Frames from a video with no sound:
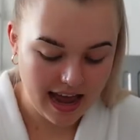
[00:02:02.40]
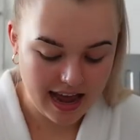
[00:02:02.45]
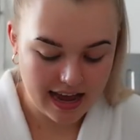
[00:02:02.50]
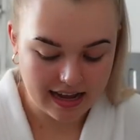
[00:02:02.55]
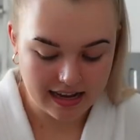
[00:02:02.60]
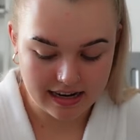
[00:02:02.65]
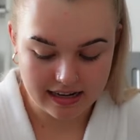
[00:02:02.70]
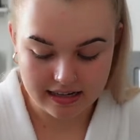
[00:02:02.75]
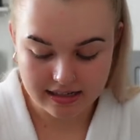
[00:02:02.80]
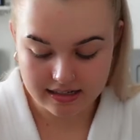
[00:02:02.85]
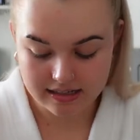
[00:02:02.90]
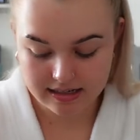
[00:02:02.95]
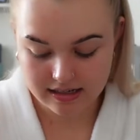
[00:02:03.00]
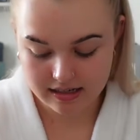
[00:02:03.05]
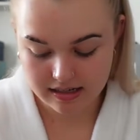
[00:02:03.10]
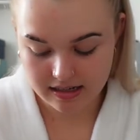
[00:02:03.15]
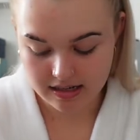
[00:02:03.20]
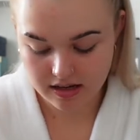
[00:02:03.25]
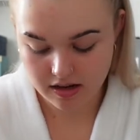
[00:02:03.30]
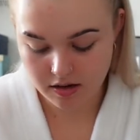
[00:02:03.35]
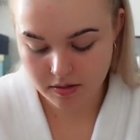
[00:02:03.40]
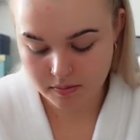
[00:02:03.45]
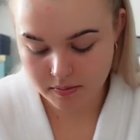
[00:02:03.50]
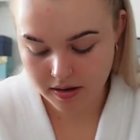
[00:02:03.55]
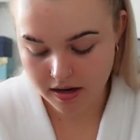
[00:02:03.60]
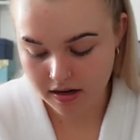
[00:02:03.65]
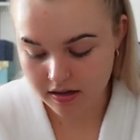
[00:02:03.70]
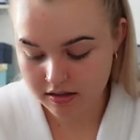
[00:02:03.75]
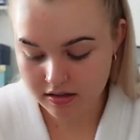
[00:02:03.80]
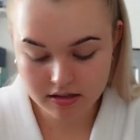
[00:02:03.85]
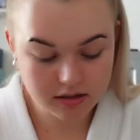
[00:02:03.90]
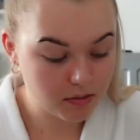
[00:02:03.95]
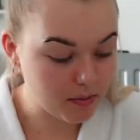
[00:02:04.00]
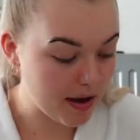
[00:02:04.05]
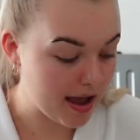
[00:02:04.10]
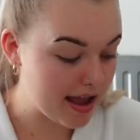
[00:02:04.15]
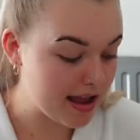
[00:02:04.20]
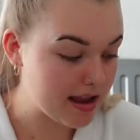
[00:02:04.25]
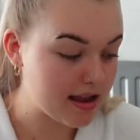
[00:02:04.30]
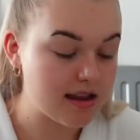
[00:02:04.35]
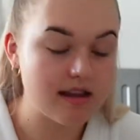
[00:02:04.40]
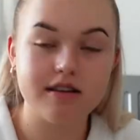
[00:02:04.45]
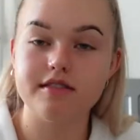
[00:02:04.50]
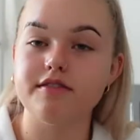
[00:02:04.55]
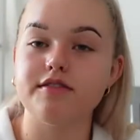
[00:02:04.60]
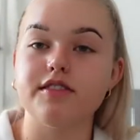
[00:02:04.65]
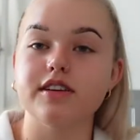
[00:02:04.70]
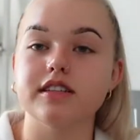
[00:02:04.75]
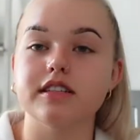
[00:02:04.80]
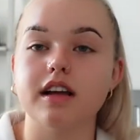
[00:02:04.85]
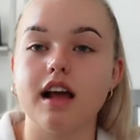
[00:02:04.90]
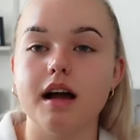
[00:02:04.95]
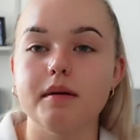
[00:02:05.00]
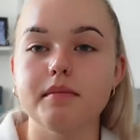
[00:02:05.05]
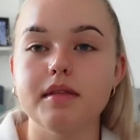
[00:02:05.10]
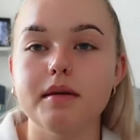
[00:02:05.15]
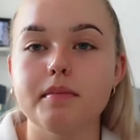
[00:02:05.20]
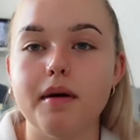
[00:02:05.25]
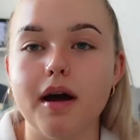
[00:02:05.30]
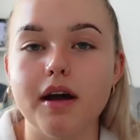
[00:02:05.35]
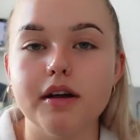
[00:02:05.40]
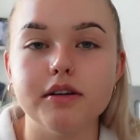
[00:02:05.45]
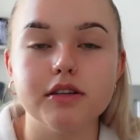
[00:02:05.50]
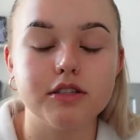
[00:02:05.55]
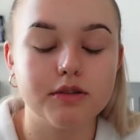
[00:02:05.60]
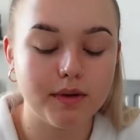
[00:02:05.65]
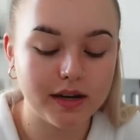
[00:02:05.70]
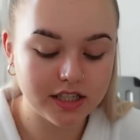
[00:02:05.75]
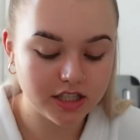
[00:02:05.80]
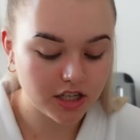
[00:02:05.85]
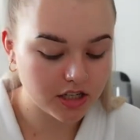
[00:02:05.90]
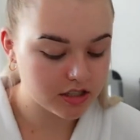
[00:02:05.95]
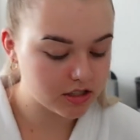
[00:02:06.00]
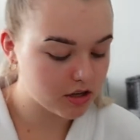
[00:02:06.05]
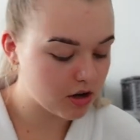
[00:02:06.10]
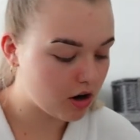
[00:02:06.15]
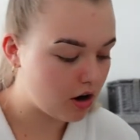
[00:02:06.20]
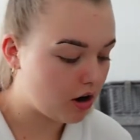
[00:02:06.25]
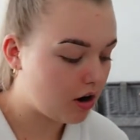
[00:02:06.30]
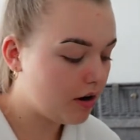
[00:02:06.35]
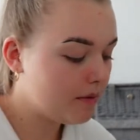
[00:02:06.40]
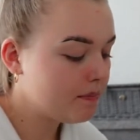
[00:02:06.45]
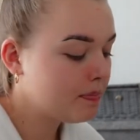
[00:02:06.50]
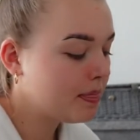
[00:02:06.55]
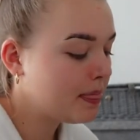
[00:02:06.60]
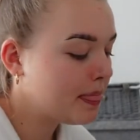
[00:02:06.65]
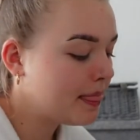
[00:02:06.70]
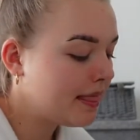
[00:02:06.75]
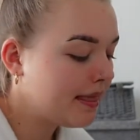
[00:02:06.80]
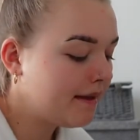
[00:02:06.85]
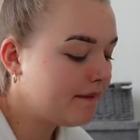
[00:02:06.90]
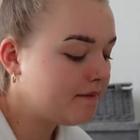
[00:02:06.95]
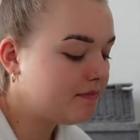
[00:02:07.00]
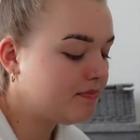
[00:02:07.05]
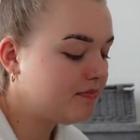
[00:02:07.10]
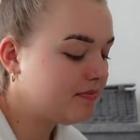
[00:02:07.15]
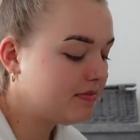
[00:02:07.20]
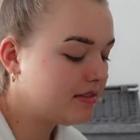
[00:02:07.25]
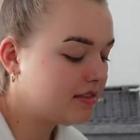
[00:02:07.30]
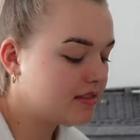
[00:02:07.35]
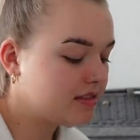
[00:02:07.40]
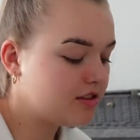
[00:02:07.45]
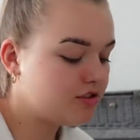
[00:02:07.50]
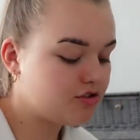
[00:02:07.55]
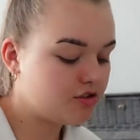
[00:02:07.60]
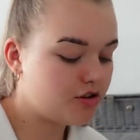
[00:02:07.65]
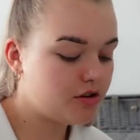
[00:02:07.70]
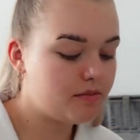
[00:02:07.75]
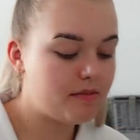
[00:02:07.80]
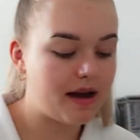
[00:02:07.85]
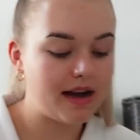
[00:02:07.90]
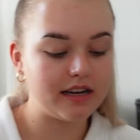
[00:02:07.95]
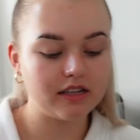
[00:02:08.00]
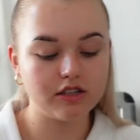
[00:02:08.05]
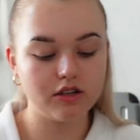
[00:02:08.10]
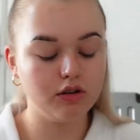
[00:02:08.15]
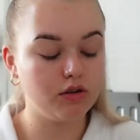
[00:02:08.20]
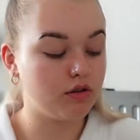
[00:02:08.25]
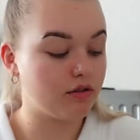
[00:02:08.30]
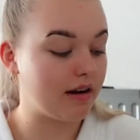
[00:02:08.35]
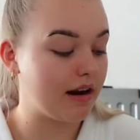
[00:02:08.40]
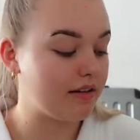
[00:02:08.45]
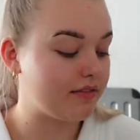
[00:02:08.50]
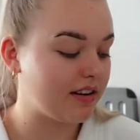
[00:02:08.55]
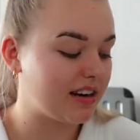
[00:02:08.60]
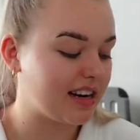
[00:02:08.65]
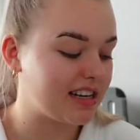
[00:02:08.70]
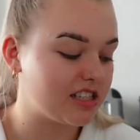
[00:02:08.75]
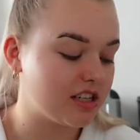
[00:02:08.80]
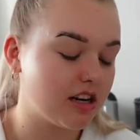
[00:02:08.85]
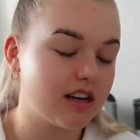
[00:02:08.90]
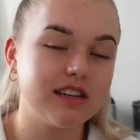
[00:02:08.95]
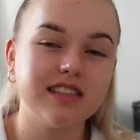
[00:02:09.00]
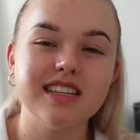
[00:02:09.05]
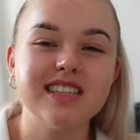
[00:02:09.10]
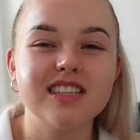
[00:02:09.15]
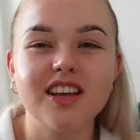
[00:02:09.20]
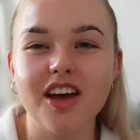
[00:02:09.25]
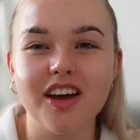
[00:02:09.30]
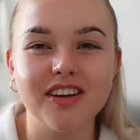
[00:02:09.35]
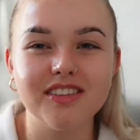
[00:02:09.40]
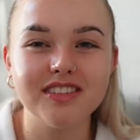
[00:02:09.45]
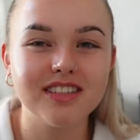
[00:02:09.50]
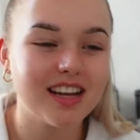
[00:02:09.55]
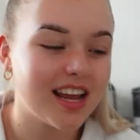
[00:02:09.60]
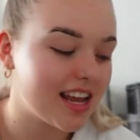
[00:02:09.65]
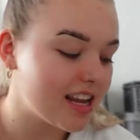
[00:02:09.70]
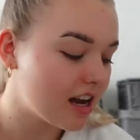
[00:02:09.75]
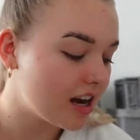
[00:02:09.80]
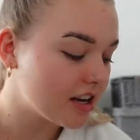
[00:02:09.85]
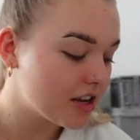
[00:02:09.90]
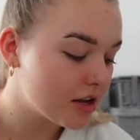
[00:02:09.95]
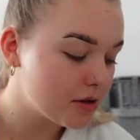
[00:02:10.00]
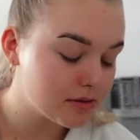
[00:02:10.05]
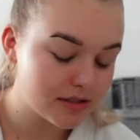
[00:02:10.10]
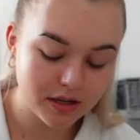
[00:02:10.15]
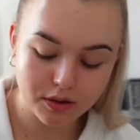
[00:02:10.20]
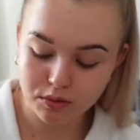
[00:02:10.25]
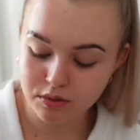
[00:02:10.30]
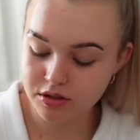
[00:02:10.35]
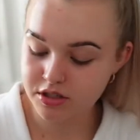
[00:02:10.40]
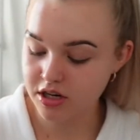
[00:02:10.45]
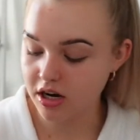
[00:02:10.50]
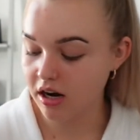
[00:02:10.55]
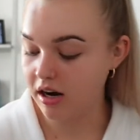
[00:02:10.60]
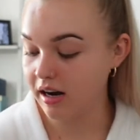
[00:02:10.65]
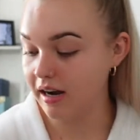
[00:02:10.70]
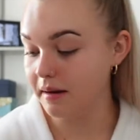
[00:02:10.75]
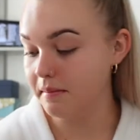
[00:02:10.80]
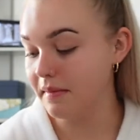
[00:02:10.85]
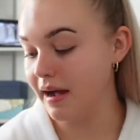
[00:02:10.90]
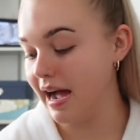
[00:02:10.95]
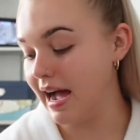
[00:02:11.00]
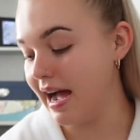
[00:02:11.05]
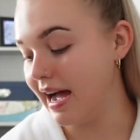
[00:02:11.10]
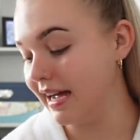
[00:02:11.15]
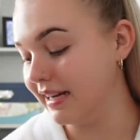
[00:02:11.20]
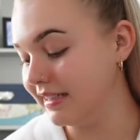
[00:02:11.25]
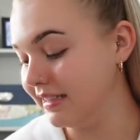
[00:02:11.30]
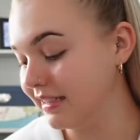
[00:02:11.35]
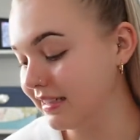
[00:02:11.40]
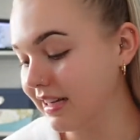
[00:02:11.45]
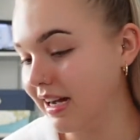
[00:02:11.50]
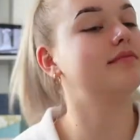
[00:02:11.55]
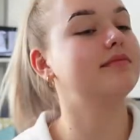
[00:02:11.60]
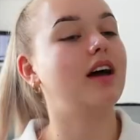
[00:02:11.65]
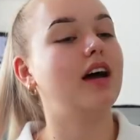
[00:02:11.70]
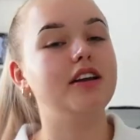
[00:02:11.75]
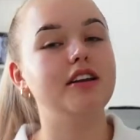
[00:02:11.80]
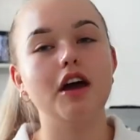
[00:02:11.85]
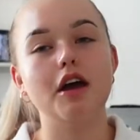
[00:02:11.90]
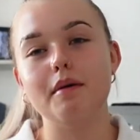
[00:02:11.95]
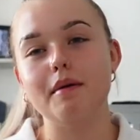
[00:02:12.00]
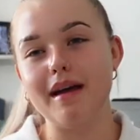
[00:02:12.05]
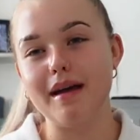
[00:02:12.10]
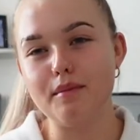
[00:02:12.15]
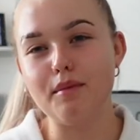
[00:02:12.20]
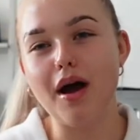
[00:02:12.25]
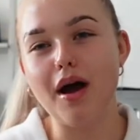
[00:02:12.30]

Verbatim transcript: And I couldn't be asked to wait for it to come in the post. So I just got the True Match L'Oreal foundation because it's good. It, I use it all the time and I know it